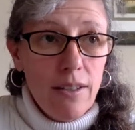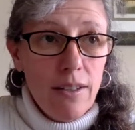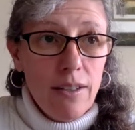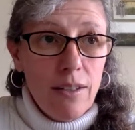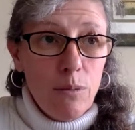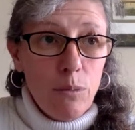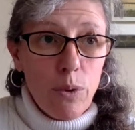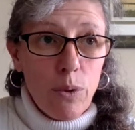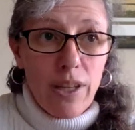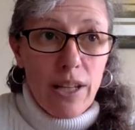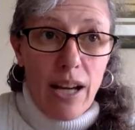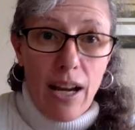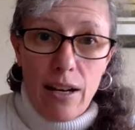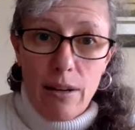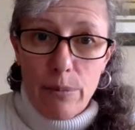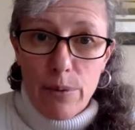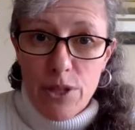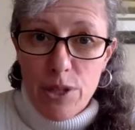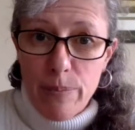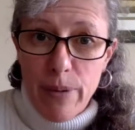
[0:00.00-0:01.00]
with the kind of
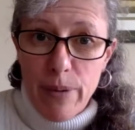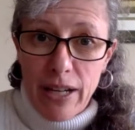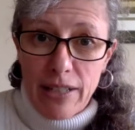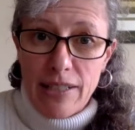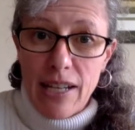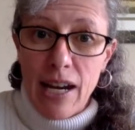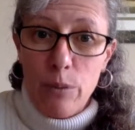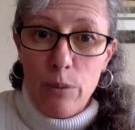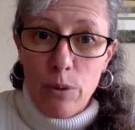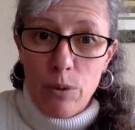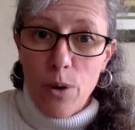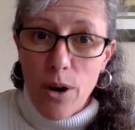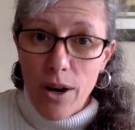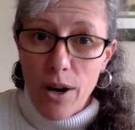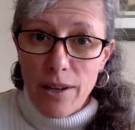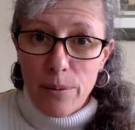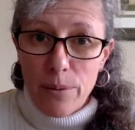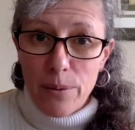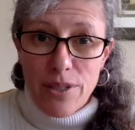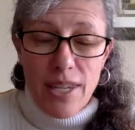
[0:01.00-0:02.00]
respect I would
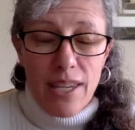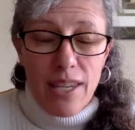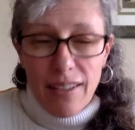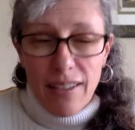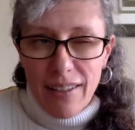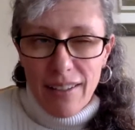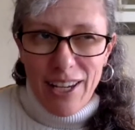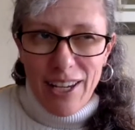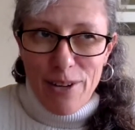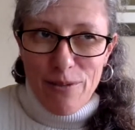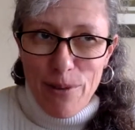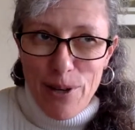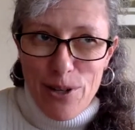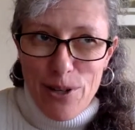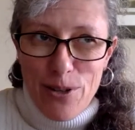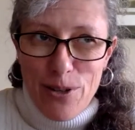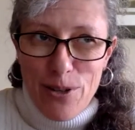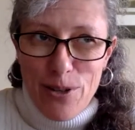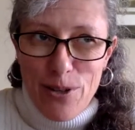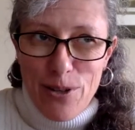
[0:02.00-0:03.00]
want. It was, in
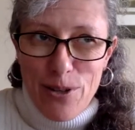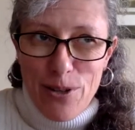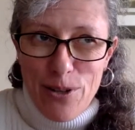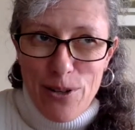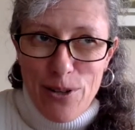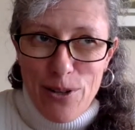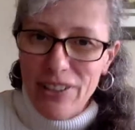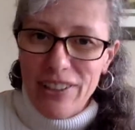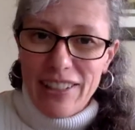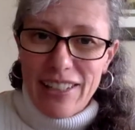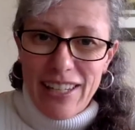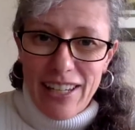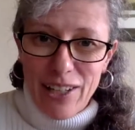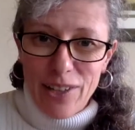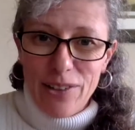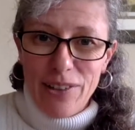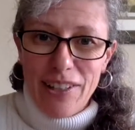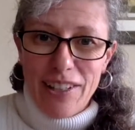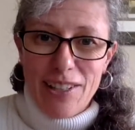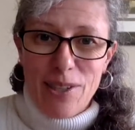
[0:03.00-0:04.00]
retrospect, fairly
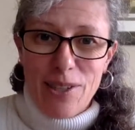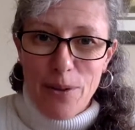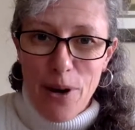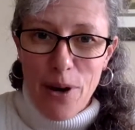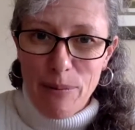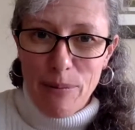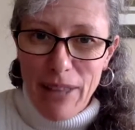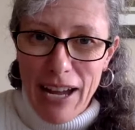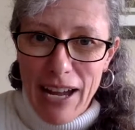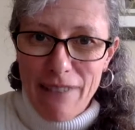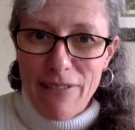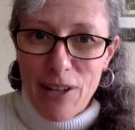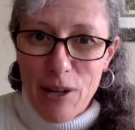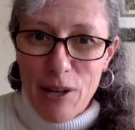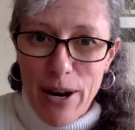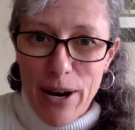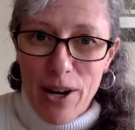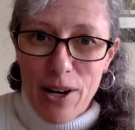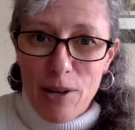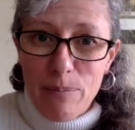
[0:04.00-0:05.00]
careless, though I'm laughing
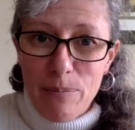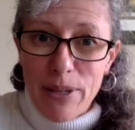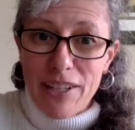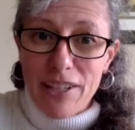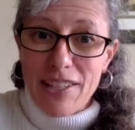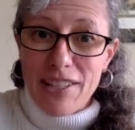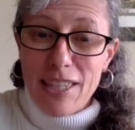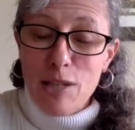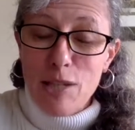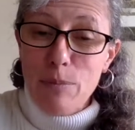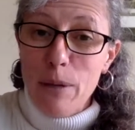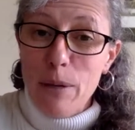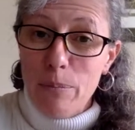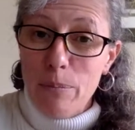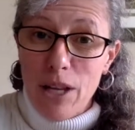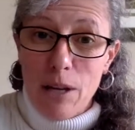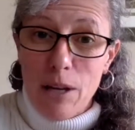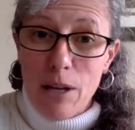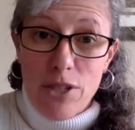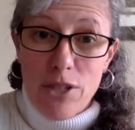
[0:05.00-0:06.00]
about it, because these people
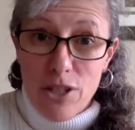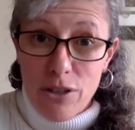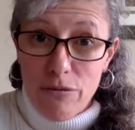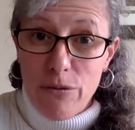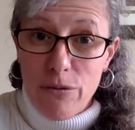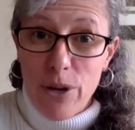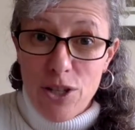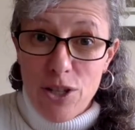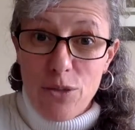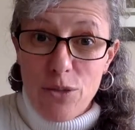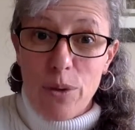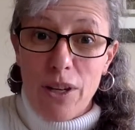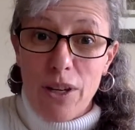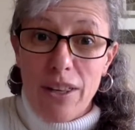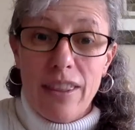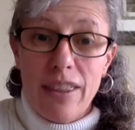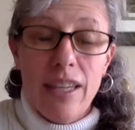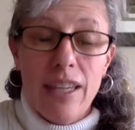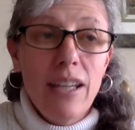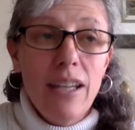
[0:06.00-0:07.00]
I'm still friends
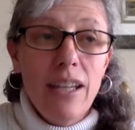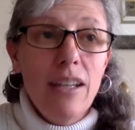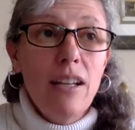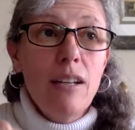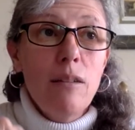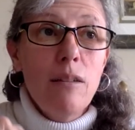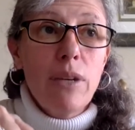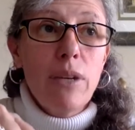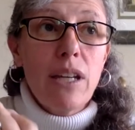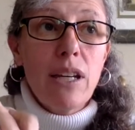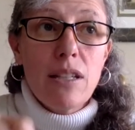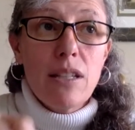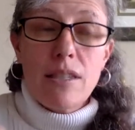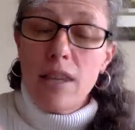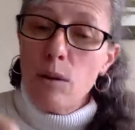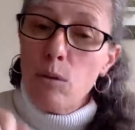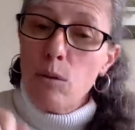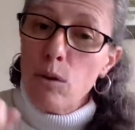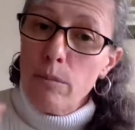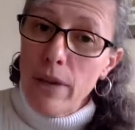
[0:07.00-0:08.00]
with, because they
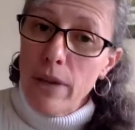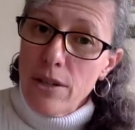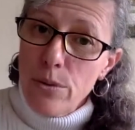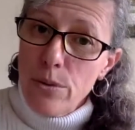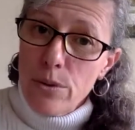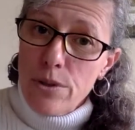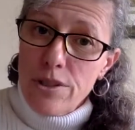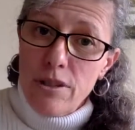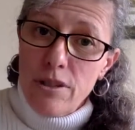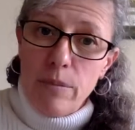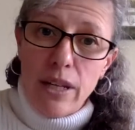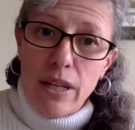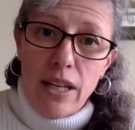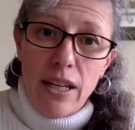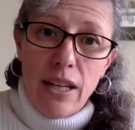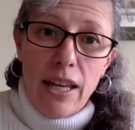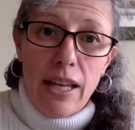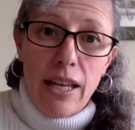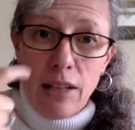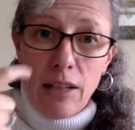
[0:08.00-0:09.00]
were mentors to me
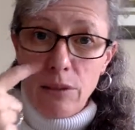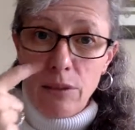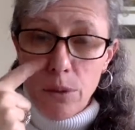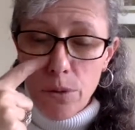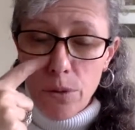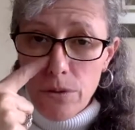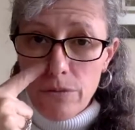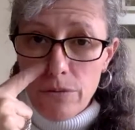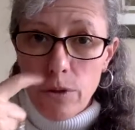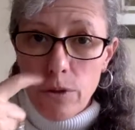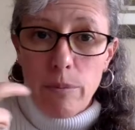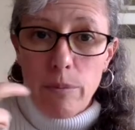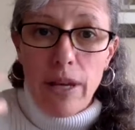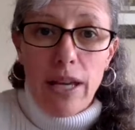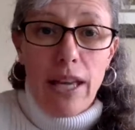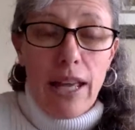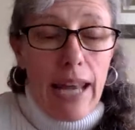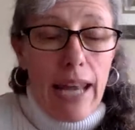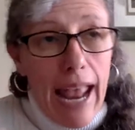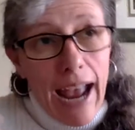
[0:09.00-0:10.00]
and I learned from it.
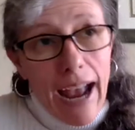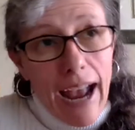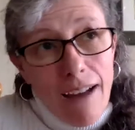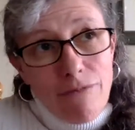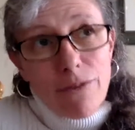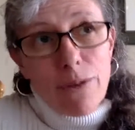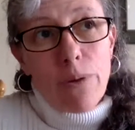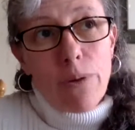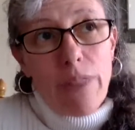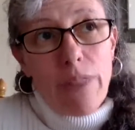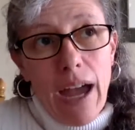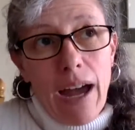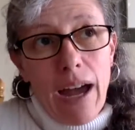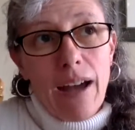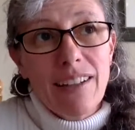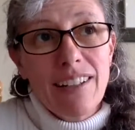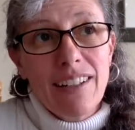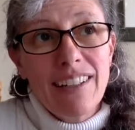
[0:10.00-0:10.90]
And after that,